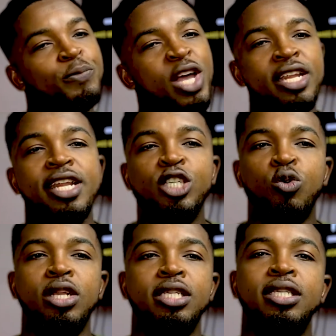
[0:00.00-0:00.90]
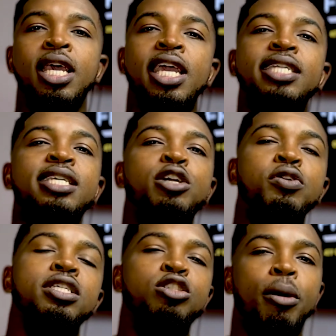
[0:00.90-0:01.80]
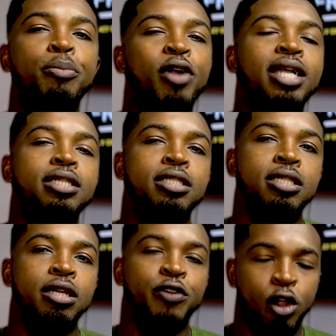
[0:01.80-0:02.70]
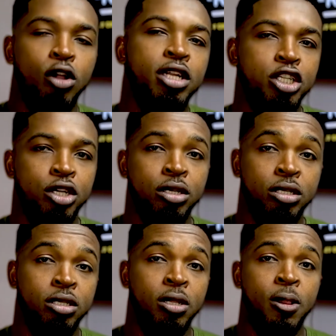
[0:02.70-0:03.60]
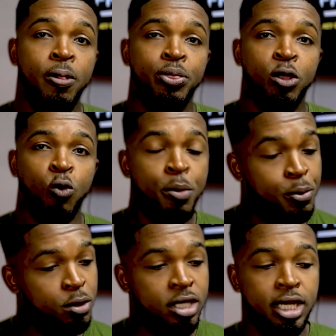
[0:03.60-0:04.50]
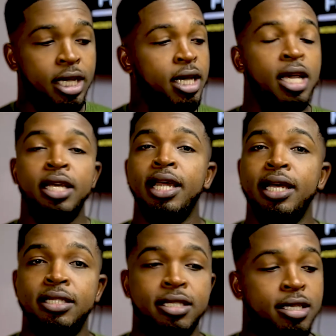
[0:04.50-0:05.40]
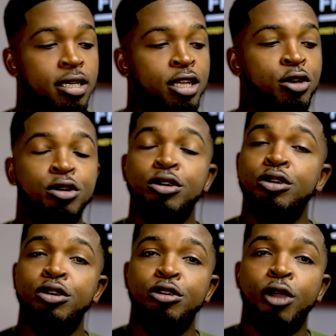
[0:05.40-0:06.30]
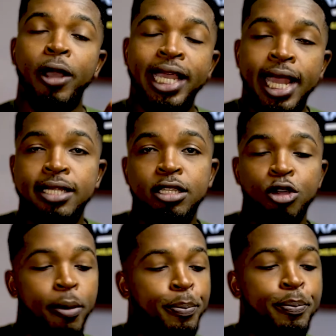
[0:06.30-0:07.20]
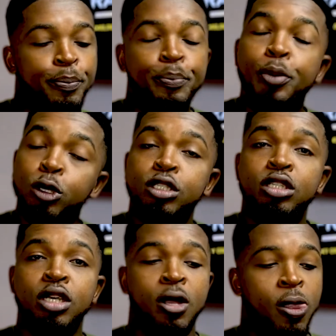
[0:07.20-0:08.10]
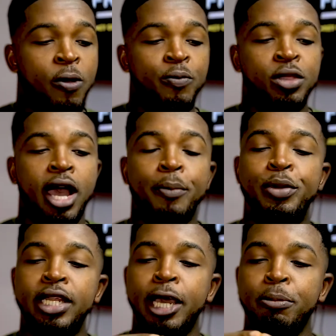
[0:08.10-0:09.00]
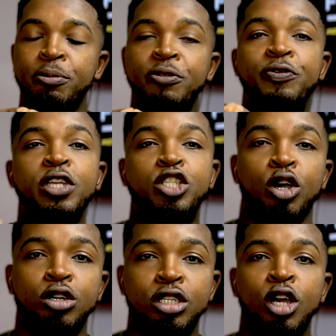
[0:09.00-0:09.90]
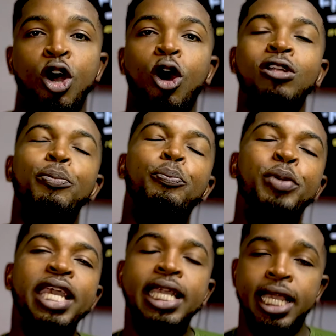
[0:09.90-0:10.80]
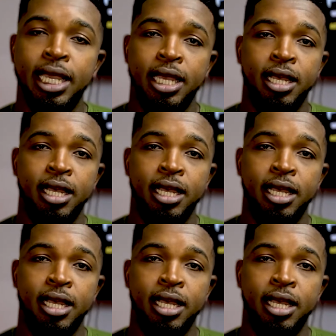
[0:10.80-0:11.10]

Then the next one is it increases your brand recognition. When people see that your posts are being featured on big